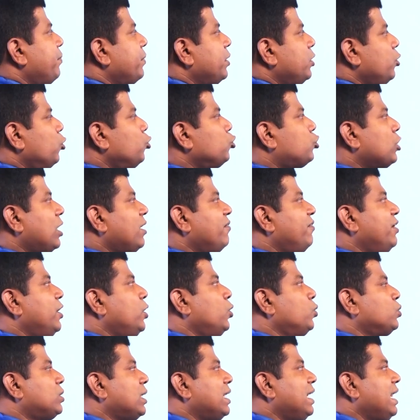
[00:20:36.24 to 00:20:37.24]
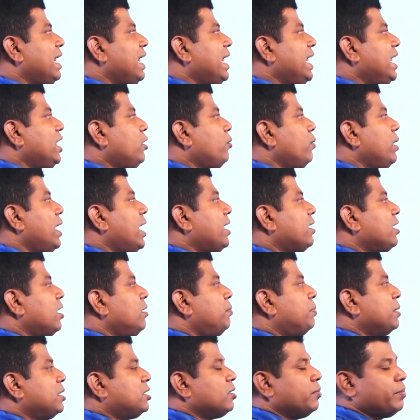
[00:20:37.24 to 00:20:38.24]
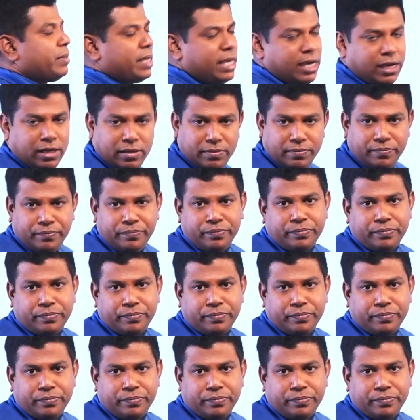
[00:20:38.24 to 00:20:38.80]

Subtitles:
Usually we use an equilateral prism here,